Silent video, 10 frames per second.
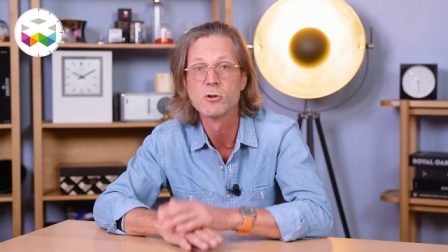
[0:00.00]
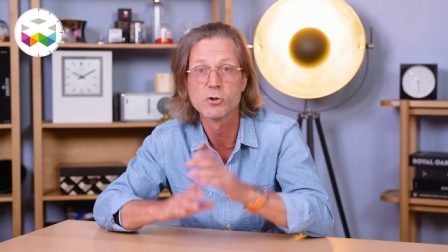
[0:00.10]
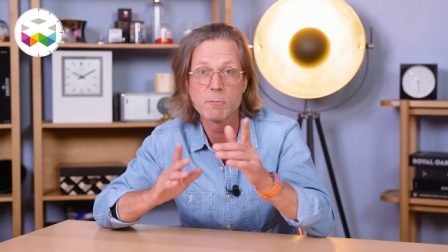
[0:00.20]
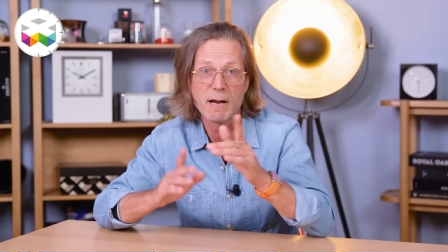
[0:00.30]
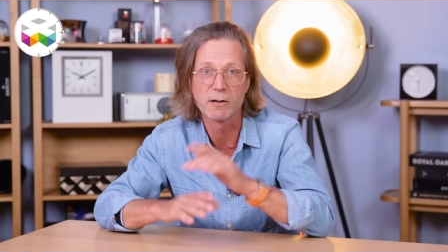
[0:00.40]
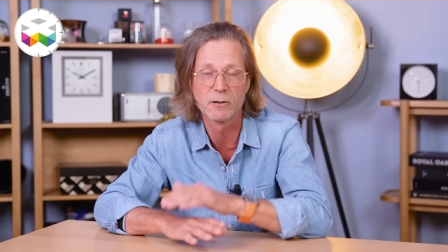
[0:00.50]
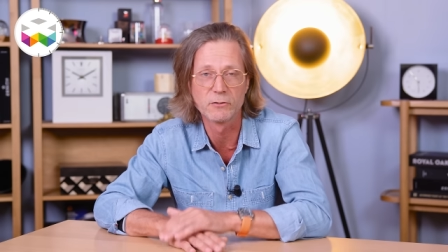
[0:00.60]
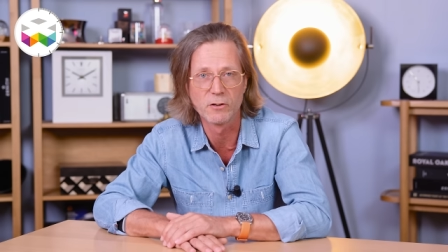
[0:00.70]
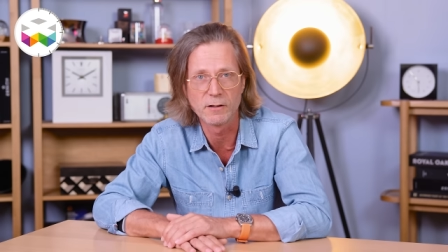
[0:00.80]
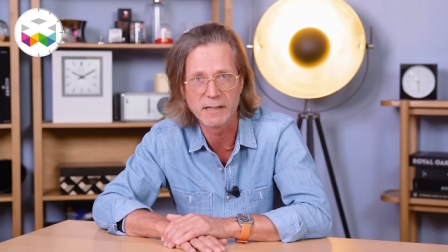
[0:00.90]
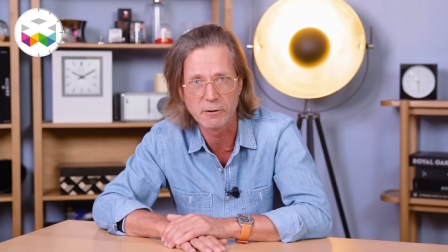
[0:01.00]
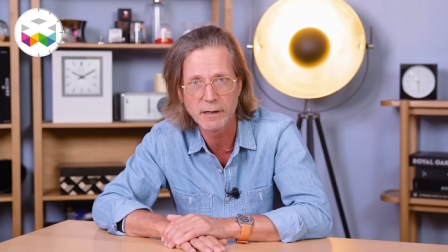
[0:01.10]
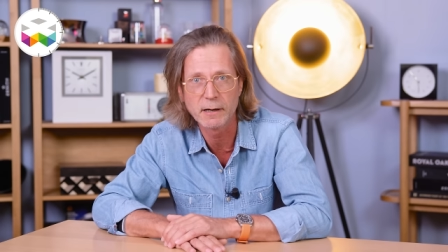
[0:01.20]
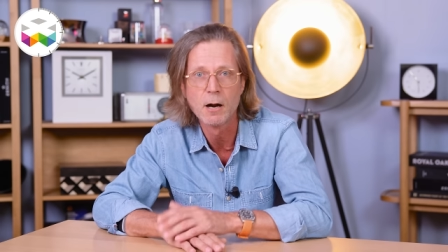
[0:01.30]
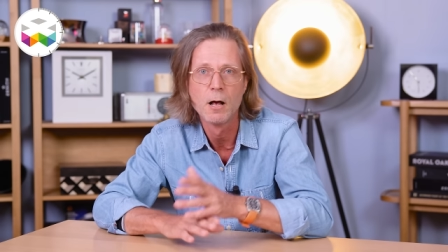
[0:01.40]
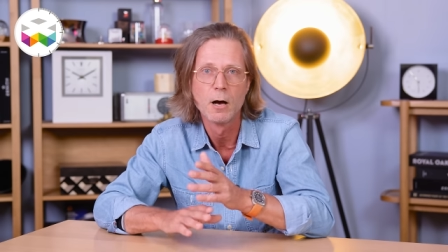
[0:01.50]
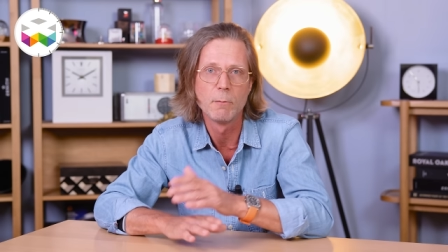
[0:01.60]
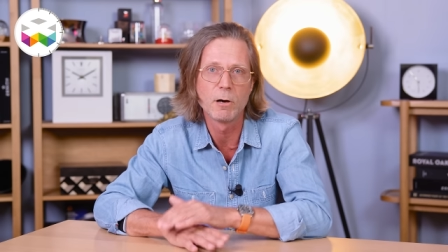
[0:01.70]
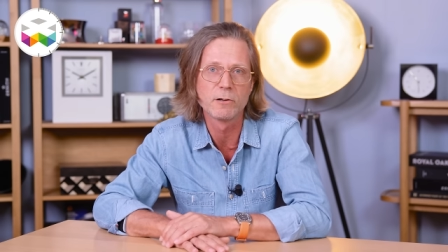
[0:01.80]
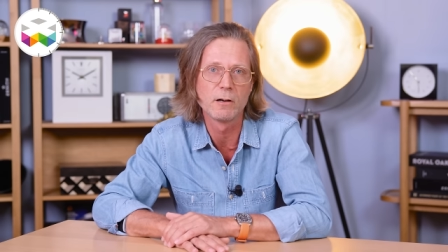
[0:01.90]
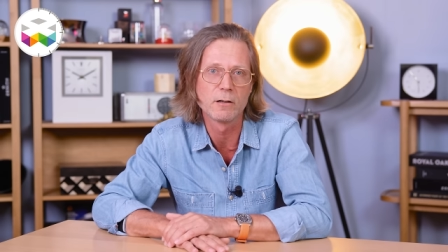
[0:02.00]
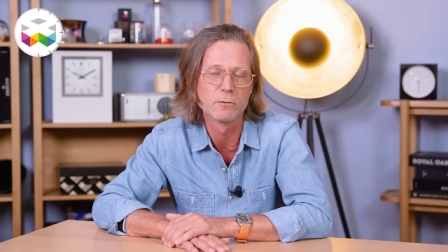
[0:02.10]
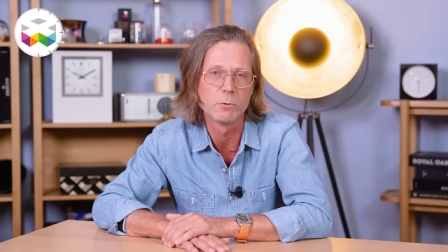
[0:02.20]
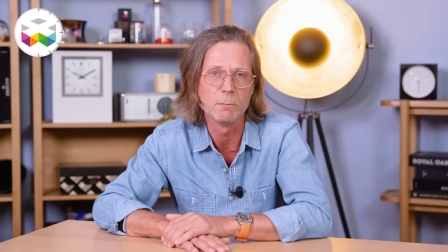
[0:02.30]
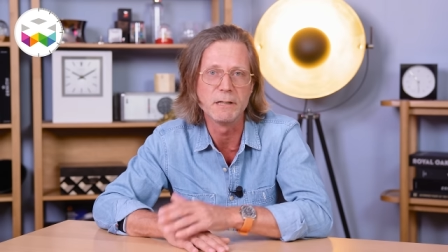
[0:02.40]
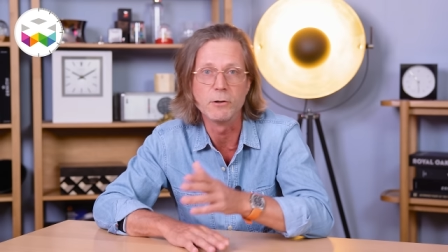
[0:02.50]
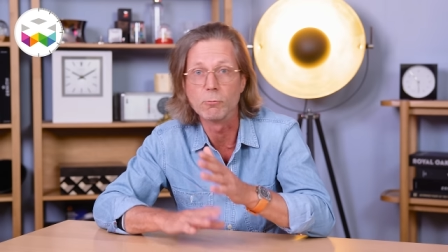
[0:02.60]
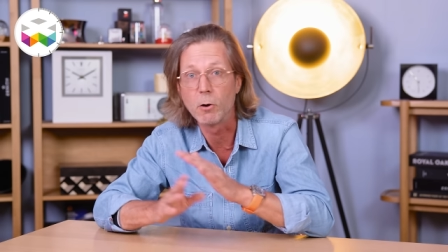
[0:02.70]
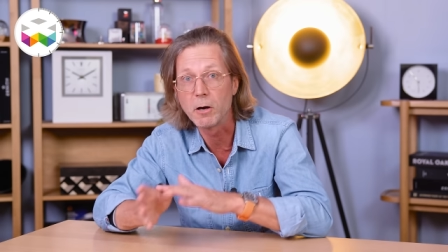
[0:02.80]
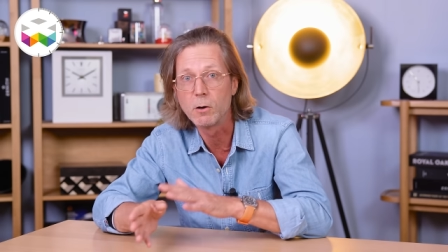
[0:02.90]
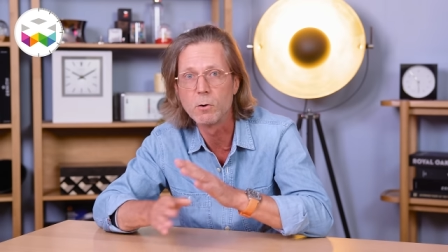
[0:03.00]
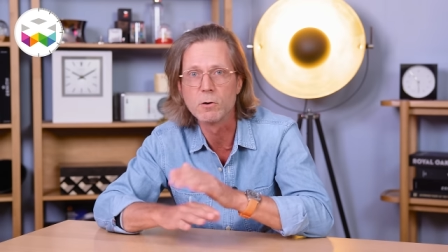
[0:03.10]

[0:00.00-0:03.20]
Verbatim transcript: Schumacher's uh, career. Among the lots will be the Royal